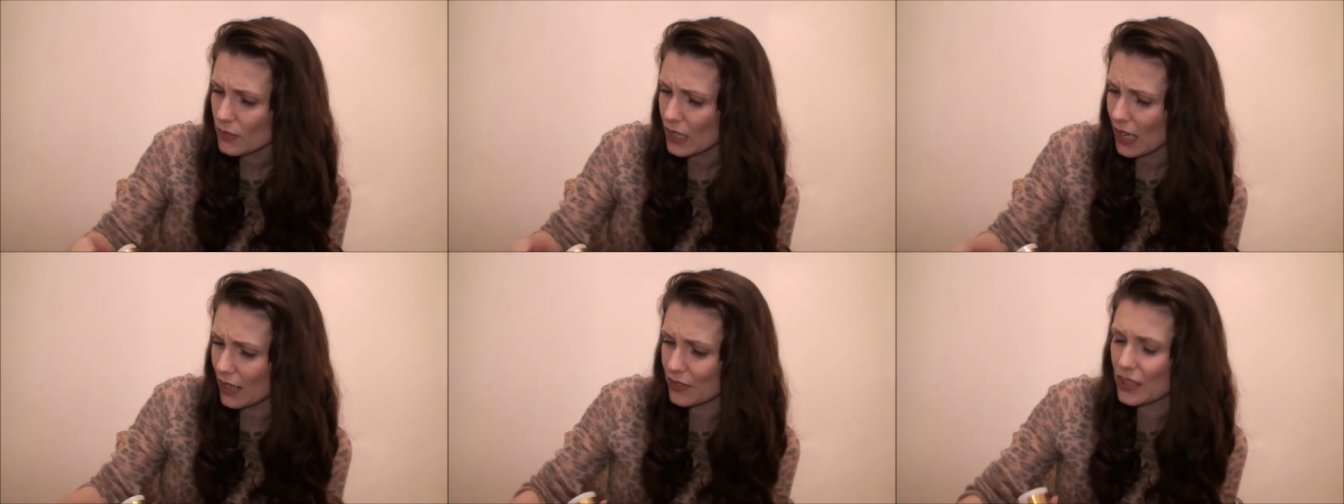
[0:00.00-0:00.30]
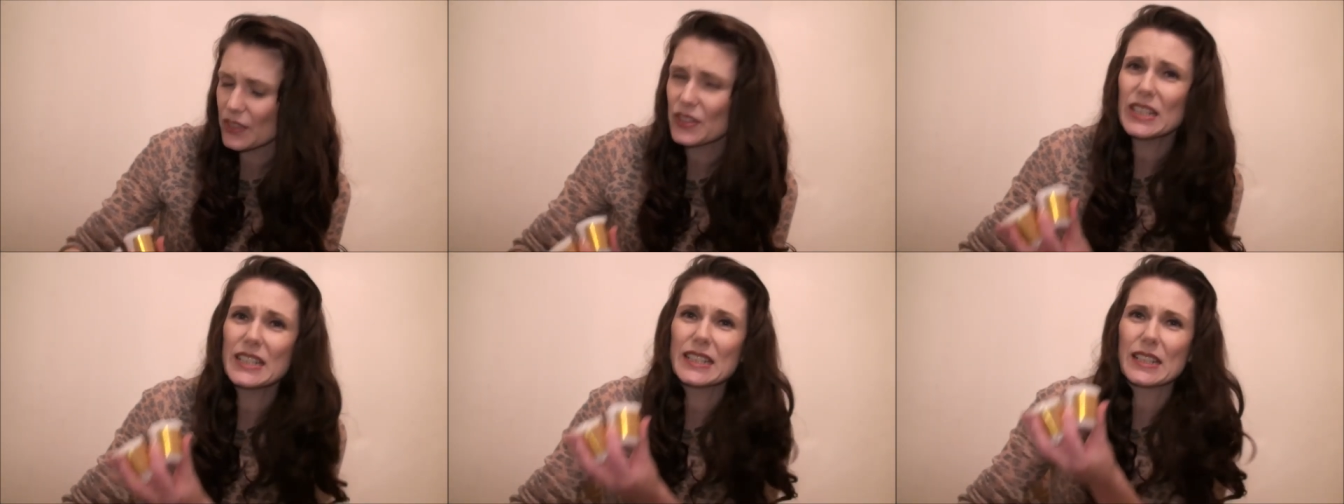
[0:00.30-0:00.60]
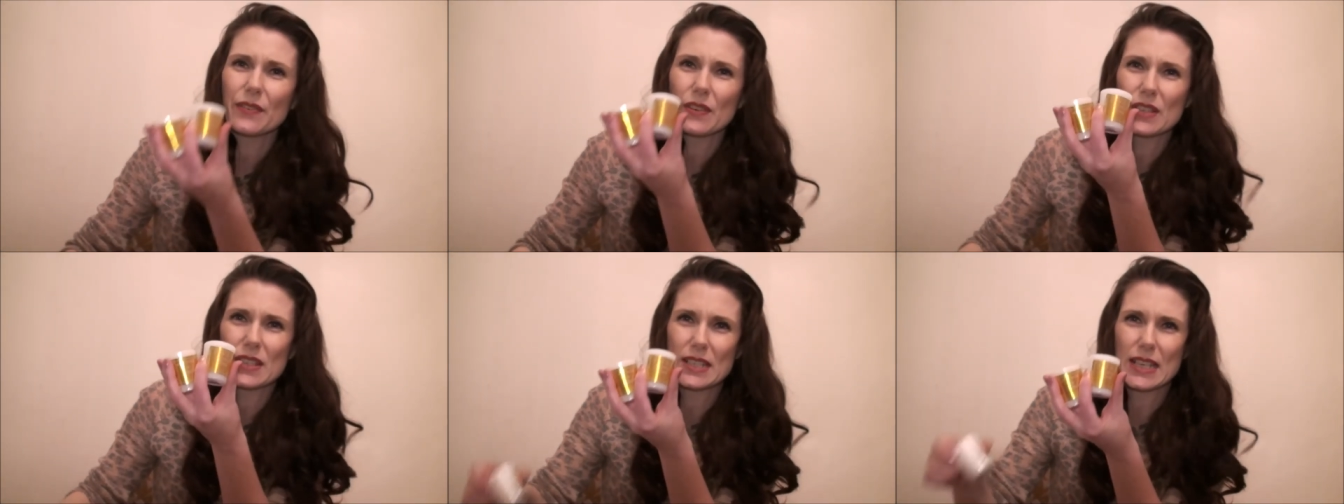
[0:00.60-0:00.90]
I've got three
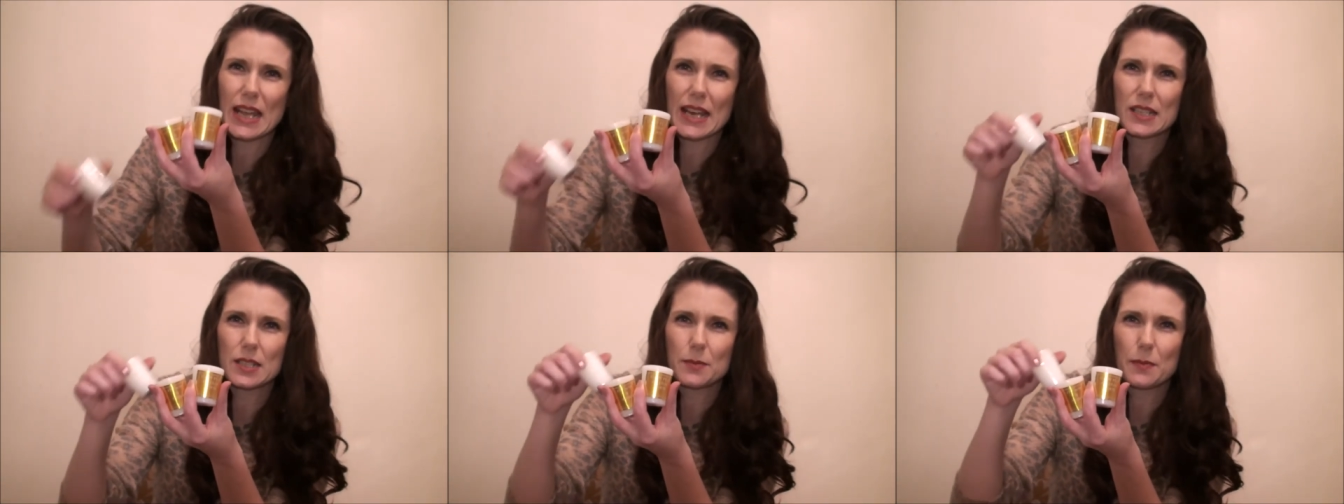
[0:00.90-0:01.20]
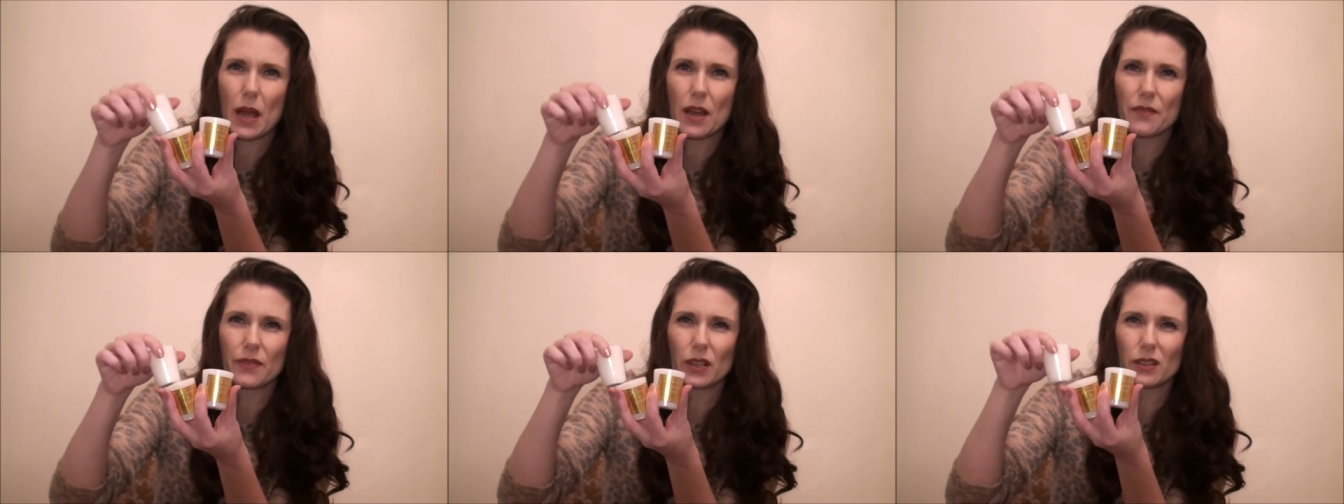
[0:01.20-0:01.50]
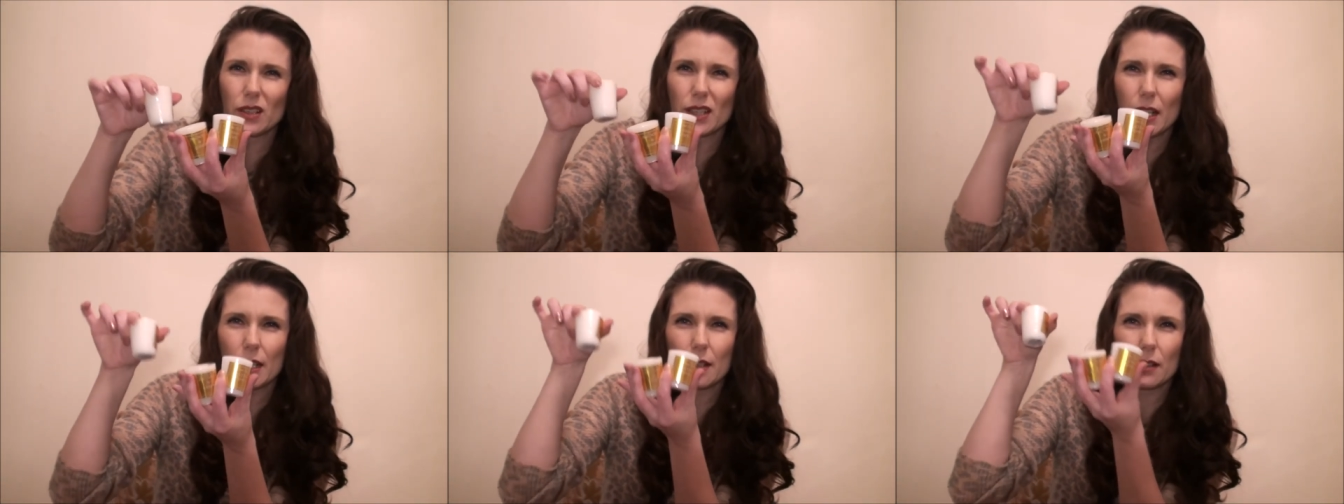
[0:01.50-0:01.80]
different scents, but I've got
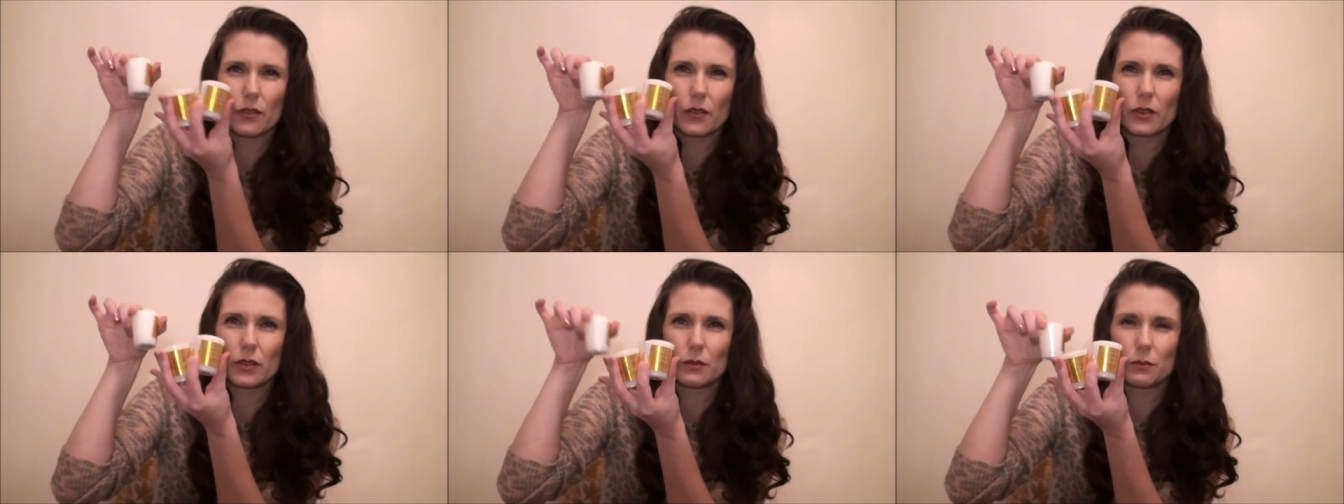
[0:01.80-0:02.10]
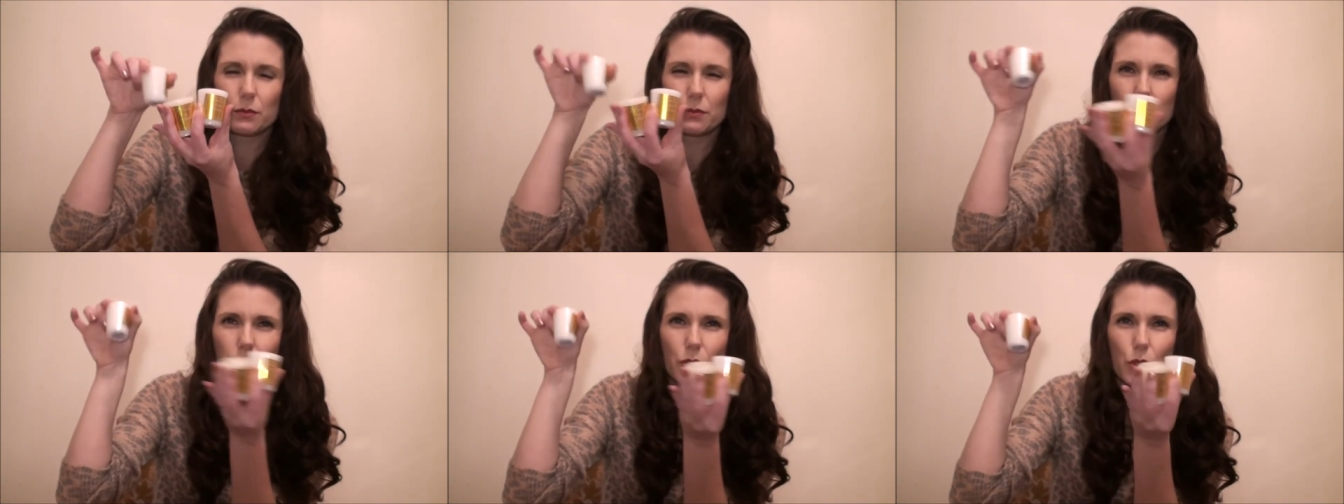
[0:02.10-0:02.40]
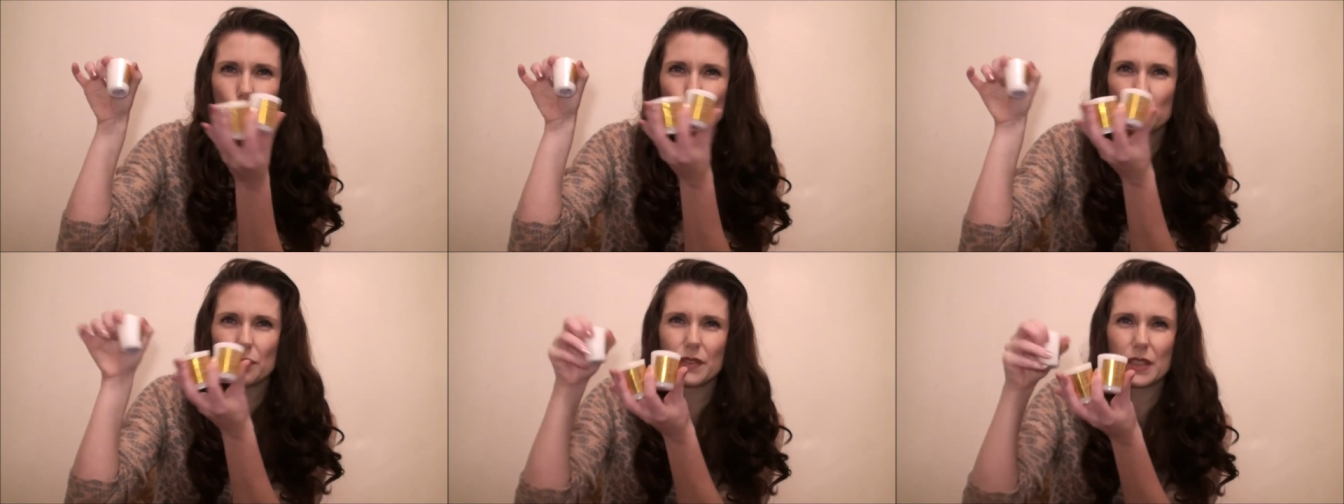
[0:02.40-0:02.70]
like another
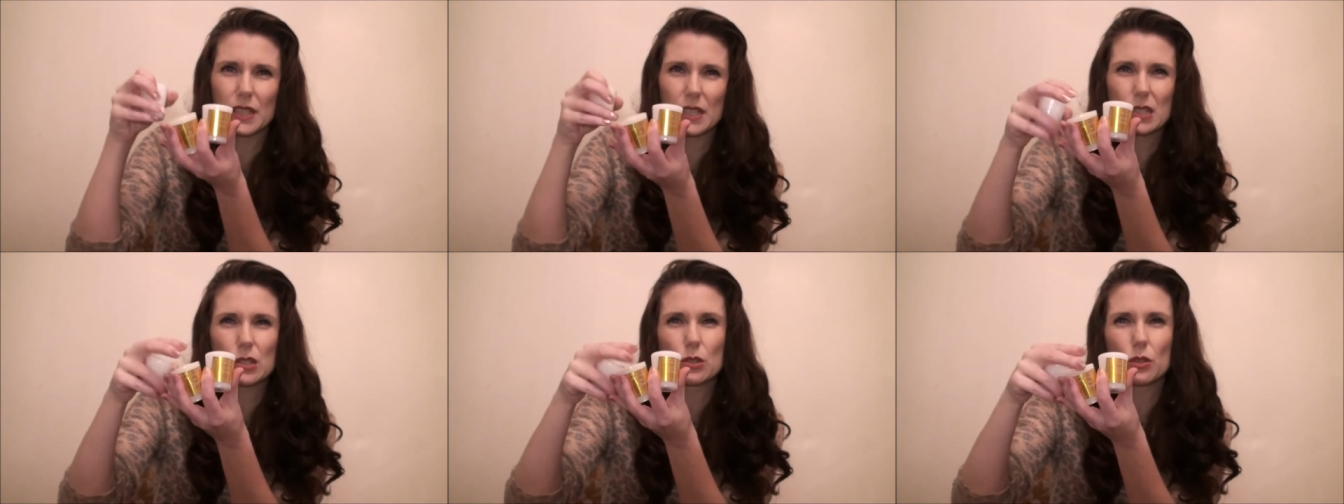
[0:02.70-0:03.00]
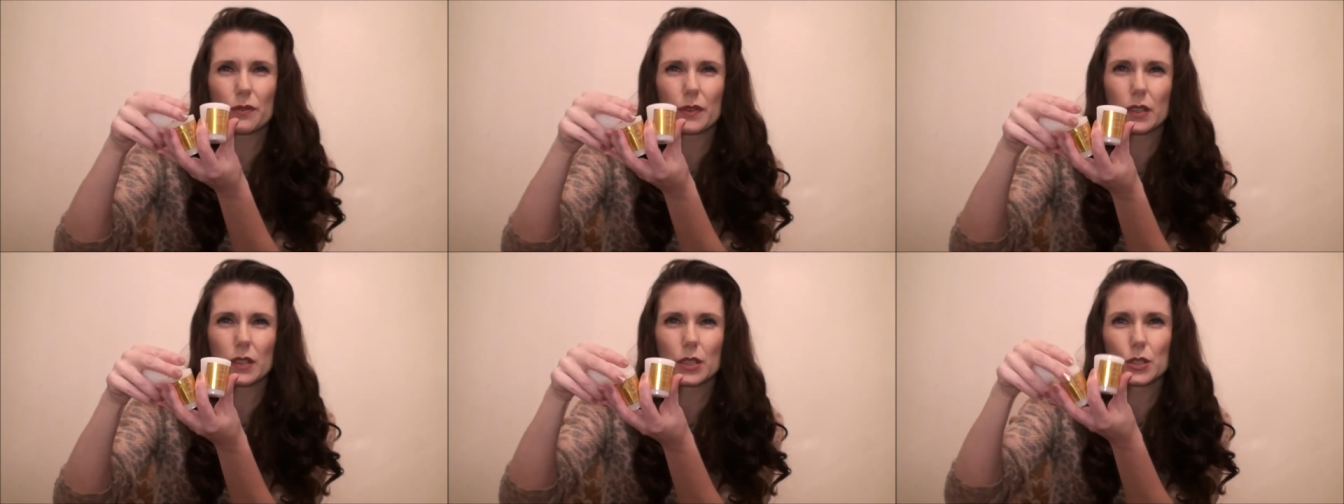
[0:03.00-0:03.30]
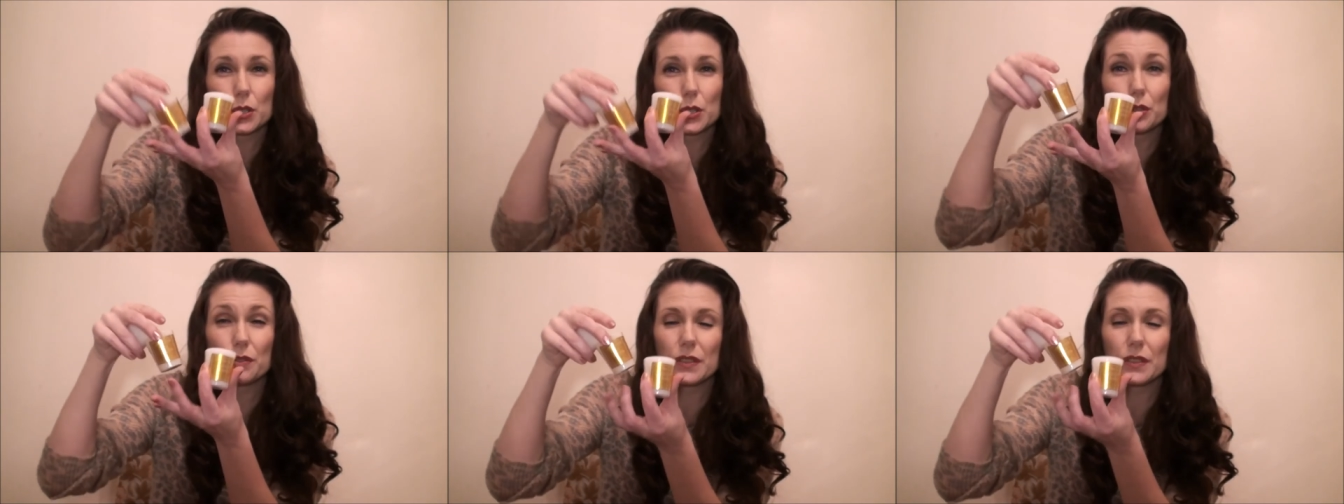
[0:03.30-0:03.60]
two of these, so I've got
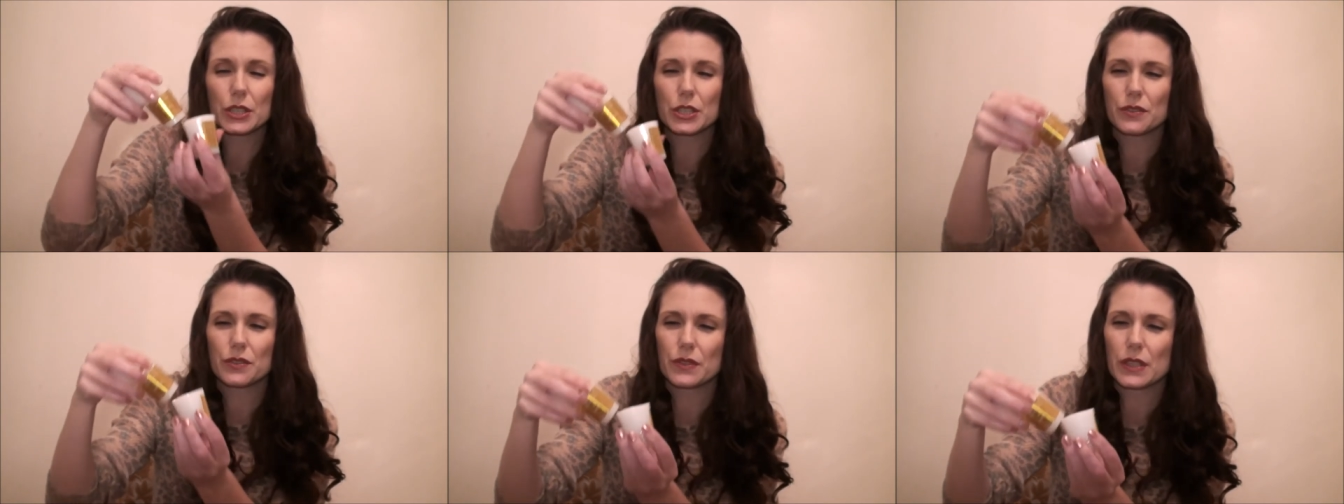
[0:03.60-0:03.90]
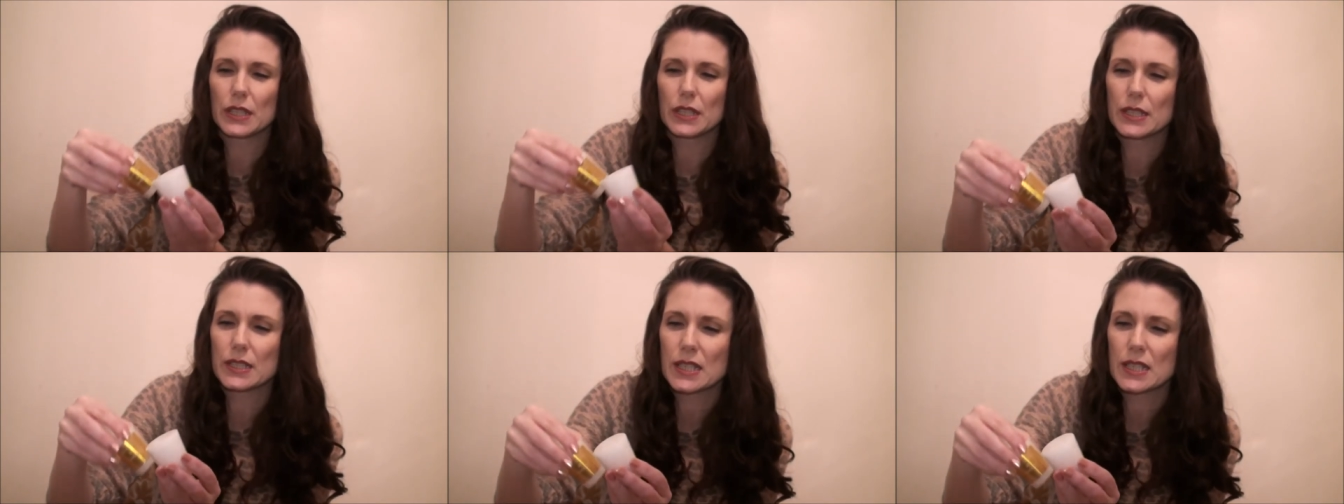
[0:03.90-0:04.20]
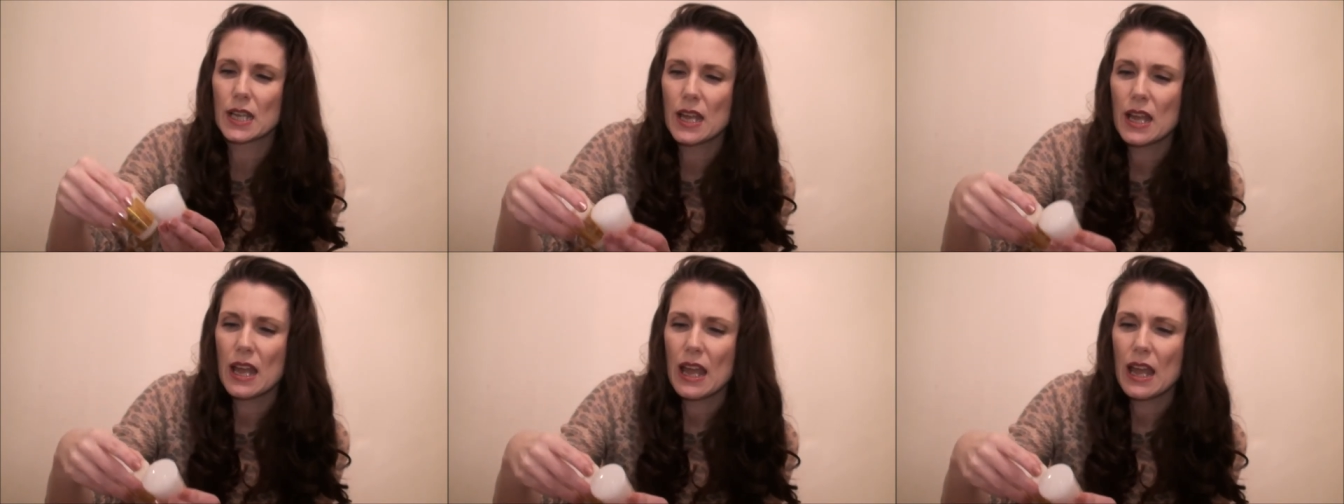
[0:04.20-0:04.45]
like two of each of these.